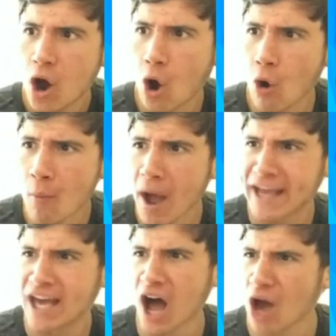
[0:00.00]
Oh my
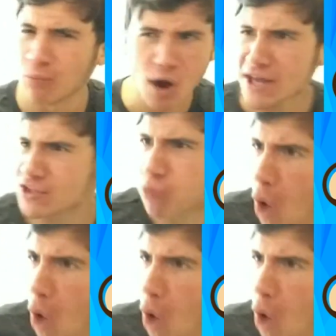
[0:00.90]
God, what is